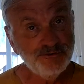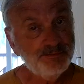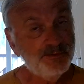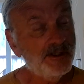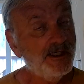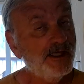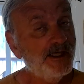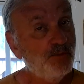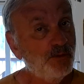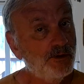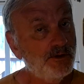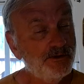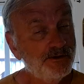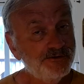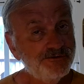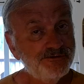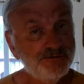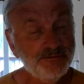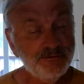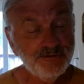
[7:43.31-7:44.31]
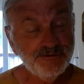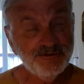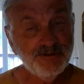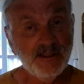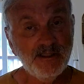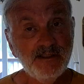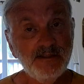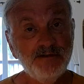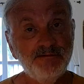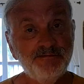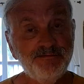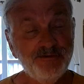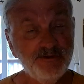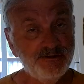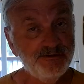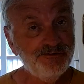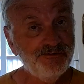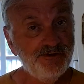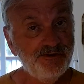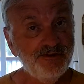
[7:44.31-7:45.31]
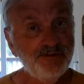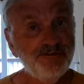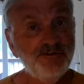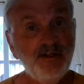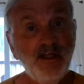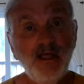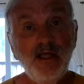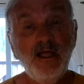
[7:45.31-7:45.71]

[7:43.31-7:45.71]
but I will as soon as I finish this,